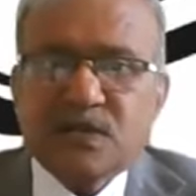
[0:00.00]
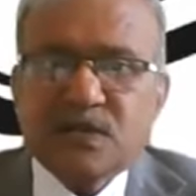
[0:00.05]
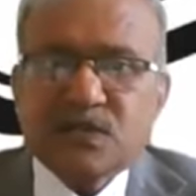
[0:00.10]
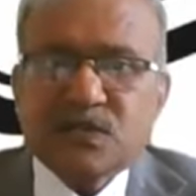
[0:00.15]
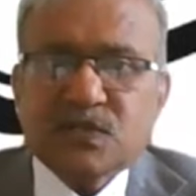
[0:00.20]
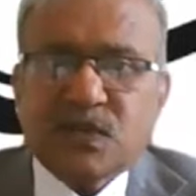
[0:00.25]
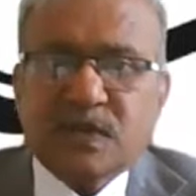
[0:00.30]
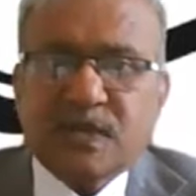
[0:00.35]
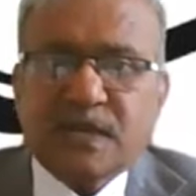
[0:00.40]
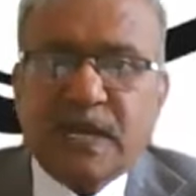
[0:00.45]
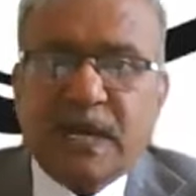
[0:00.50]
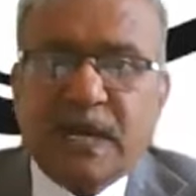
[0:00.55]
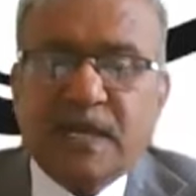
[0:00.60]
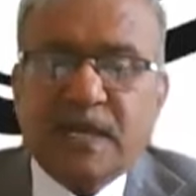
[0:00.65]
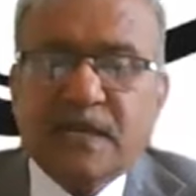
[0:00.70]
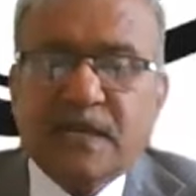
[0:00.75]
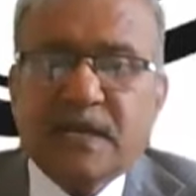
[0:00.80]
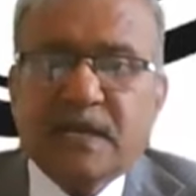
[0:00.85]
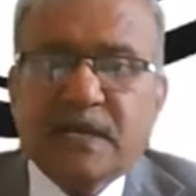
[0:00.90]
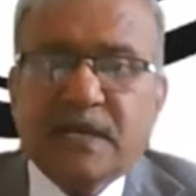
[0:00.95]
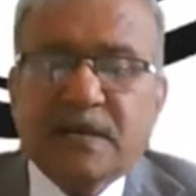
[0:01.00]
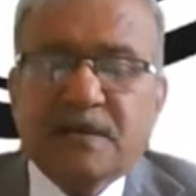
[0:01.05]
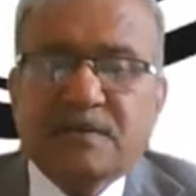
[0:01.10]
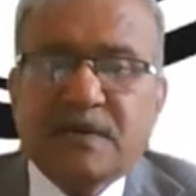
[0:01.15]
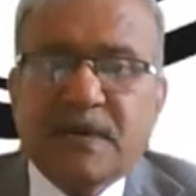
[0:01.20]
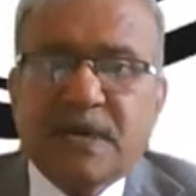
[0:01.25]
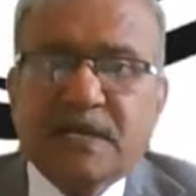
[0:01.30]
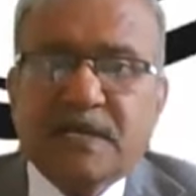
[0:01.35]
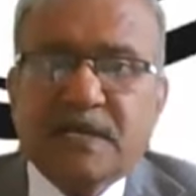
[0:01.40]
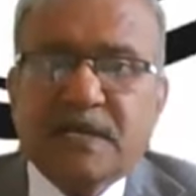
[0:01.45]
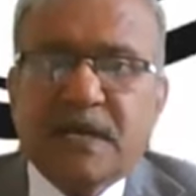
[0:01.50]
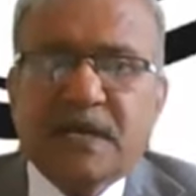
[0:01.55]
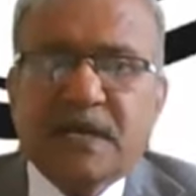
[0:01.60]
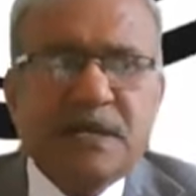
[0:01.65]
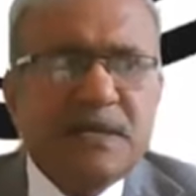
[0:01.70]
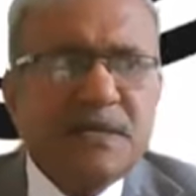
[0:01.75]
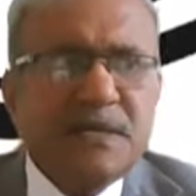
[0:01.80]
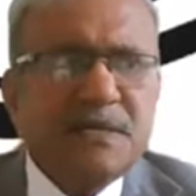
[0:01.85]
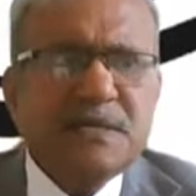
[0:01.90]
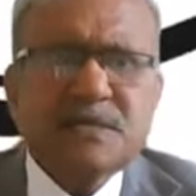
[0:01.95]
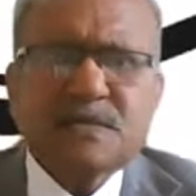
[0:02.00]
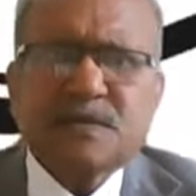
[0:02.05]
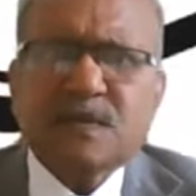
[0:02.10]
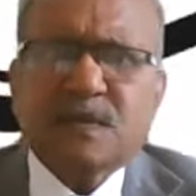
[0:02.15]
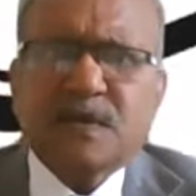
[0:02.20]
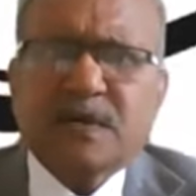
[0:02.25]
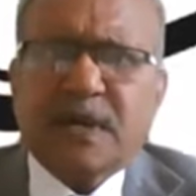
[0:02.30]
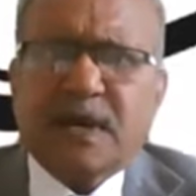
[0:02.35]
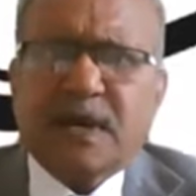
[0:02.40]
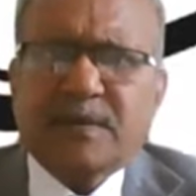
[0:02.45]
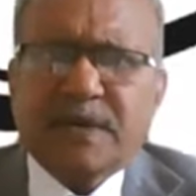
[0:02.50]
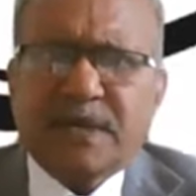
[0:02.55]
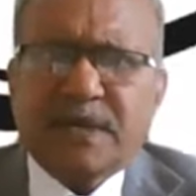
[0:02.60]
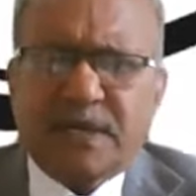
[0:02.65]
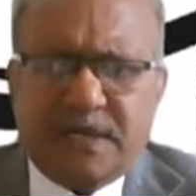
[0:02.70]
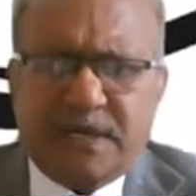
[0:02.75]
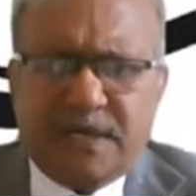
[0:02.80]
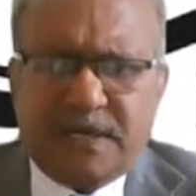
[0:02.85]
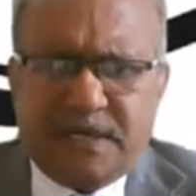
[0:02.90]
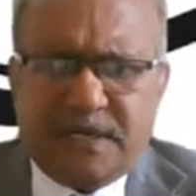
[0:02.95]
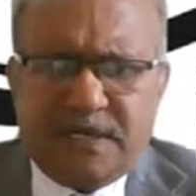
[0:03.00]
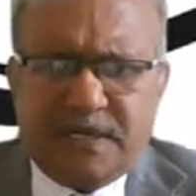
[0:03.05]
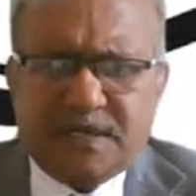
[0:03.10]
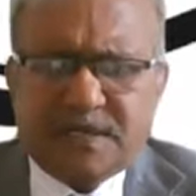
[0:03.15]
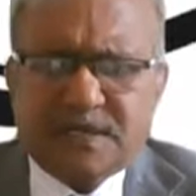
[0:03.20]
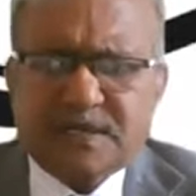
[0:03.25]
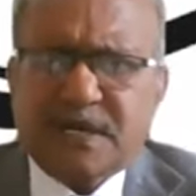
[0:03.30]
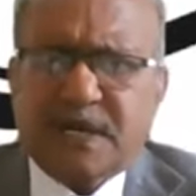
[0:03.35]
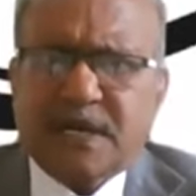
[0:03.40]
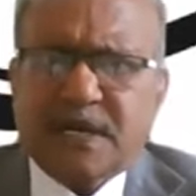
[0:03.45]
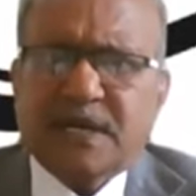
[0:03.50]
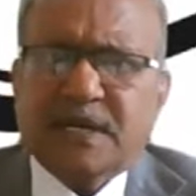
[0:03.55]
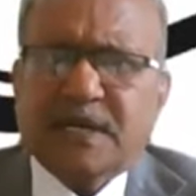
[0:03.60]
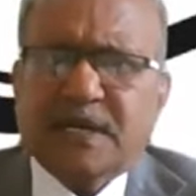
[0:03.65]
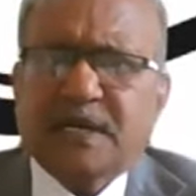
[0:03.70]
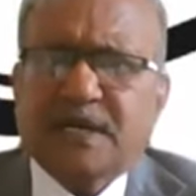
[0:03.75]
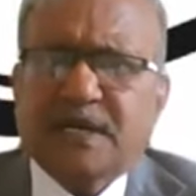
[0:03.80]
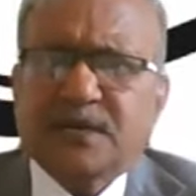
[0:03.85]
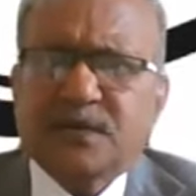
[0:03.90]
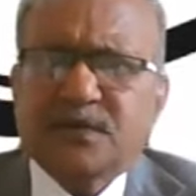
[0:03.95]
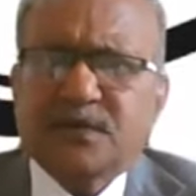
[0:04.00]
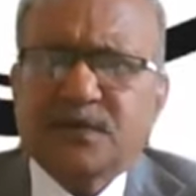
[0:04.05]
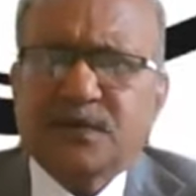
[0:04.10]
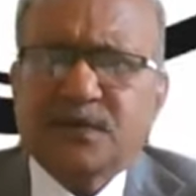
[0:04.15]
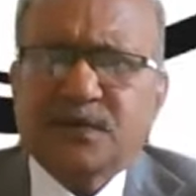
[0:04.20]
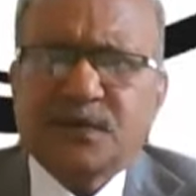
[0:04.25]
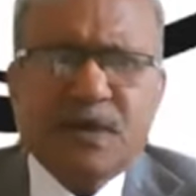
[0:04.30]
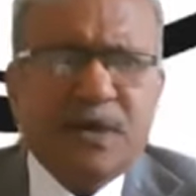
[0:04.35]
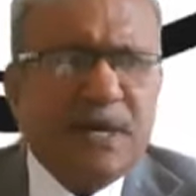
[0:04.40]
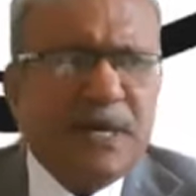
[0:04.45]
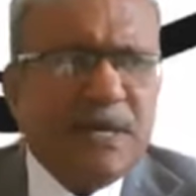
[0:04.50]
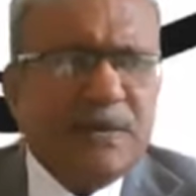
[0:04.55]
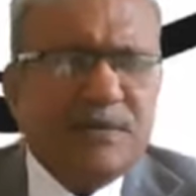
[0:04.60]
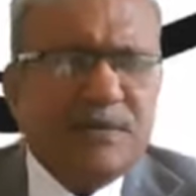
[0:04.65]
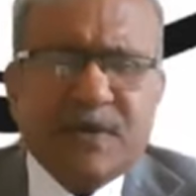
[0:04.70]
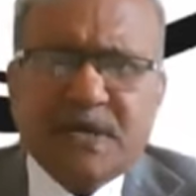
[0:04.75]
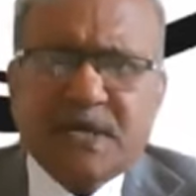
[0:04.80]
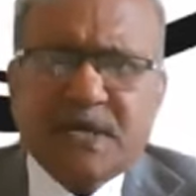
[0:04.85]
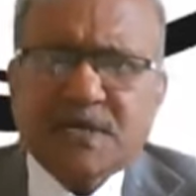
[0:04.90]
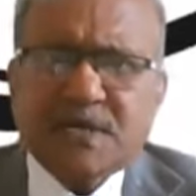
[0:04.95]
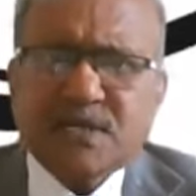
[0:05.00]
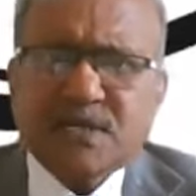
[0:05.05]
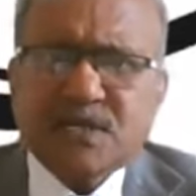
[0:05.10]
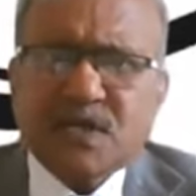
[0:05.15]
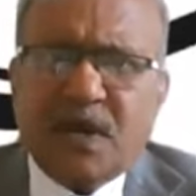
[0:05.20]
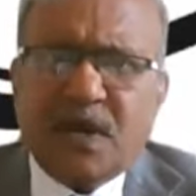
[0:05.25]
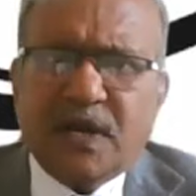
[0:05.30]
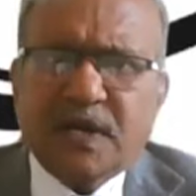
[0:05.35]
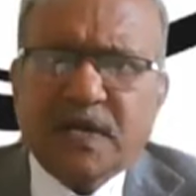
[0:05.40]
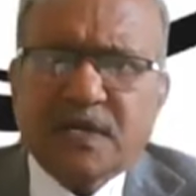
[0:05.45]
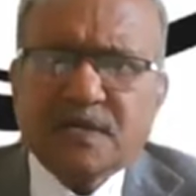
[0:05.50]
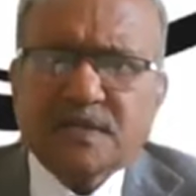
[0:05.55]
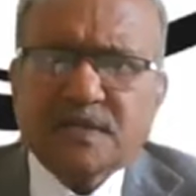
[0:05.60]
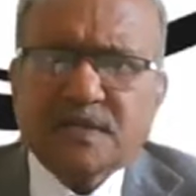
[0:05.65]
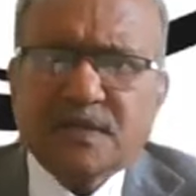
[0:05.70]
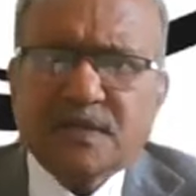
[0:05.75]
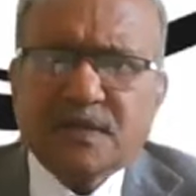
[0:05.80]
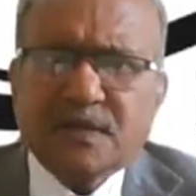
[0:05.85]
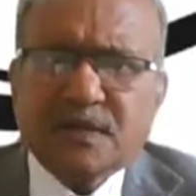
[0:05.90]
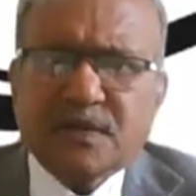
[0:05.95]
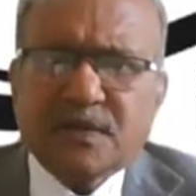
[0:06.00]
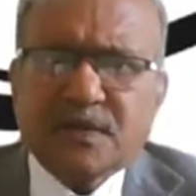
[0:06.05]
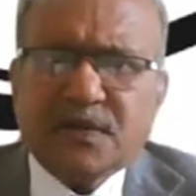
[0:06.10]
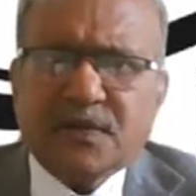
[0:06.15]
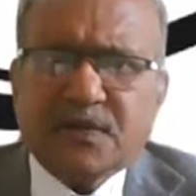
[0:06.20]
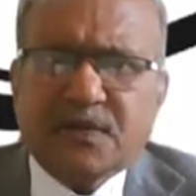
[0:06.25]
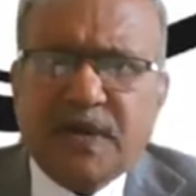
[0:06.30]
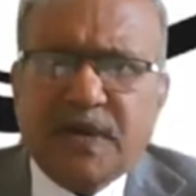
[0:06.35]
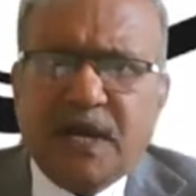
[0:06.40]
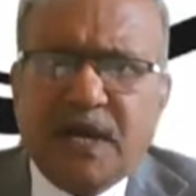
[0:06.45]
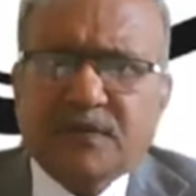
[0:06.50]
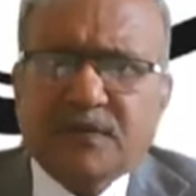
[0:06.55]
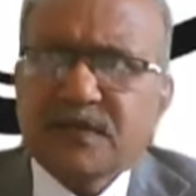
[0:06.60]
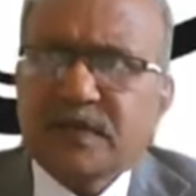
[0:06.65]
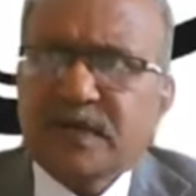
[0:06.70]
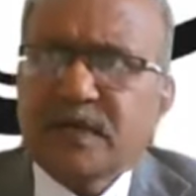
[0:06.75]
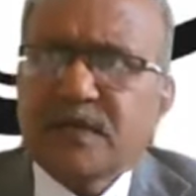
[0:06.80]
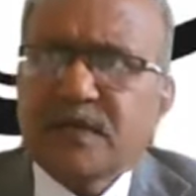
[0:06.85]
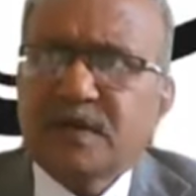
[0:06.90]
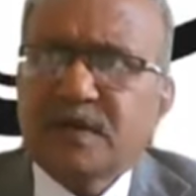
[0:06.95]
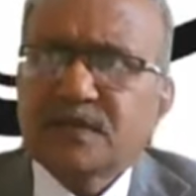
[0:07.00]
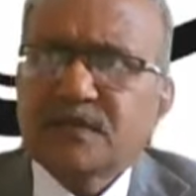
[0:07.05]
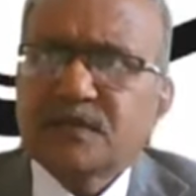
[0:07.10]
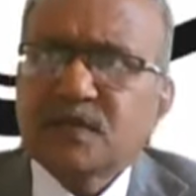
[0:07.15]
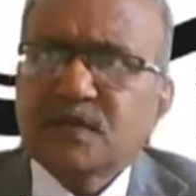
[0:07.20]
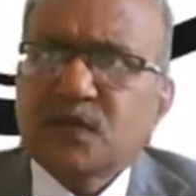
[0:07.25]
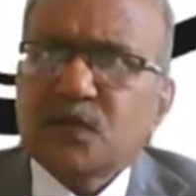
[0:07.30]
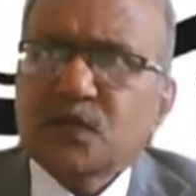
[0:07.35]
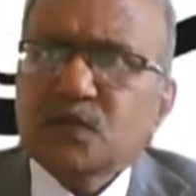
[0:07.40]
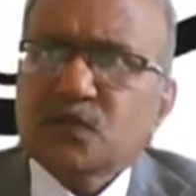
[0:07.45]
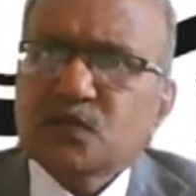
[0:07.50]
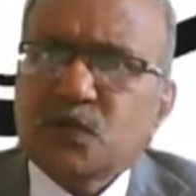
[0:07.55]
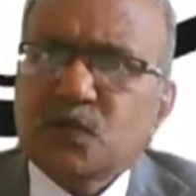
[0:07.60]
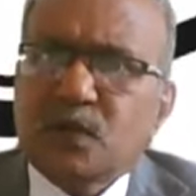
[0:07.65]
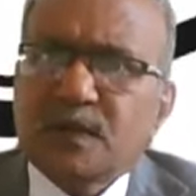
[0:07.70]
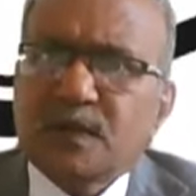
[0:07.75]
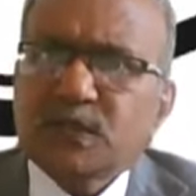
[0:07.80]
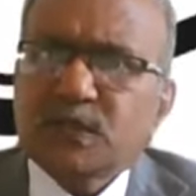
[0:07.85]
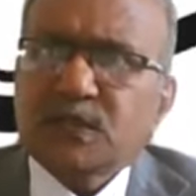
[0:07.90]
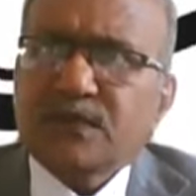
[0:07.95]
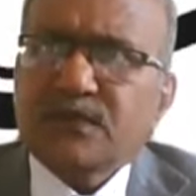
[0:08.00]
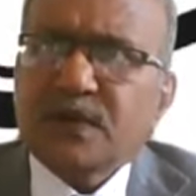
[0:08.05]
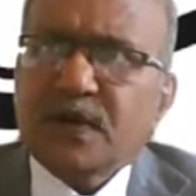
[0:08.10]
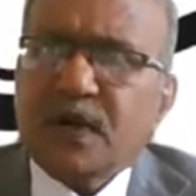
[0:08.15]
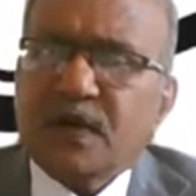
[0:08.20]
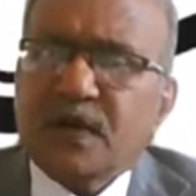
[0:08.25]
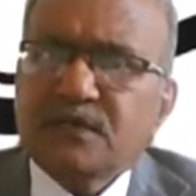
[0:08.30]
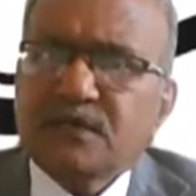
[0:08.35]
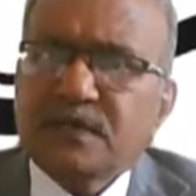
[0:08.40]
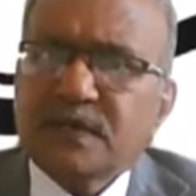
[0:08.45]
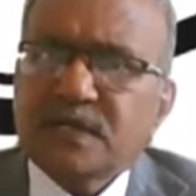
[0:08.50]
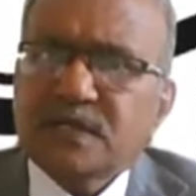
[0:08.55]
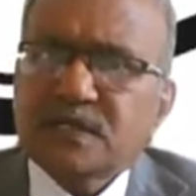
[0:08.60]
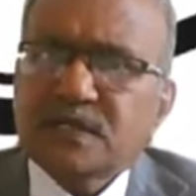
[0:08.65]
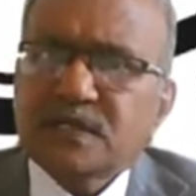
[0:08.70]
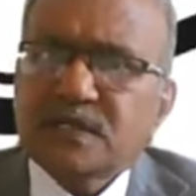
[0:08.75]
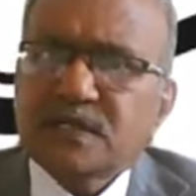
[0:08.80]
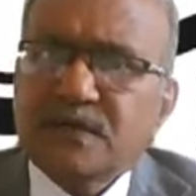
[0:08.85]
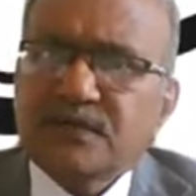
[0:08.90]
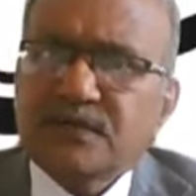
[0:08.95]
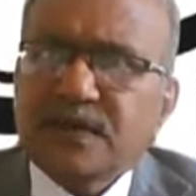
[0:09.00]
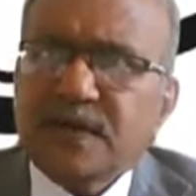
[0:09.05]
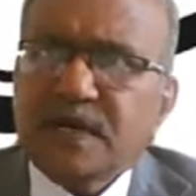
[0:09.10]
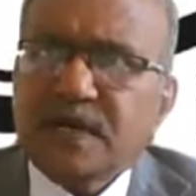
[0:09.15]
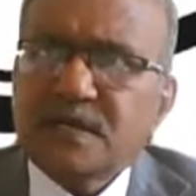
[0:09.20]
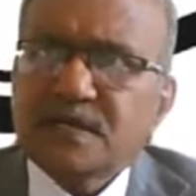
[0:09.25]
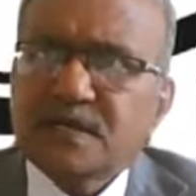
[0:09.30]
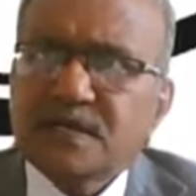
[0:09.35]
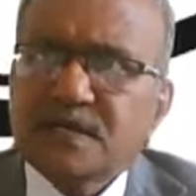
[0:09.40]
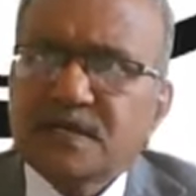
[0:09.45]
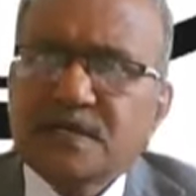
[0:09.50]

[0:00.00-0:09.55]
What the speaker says: So then he went there. He stood, I mean, he said in the interview, when they saw his way of, he was so much of confidence in the face.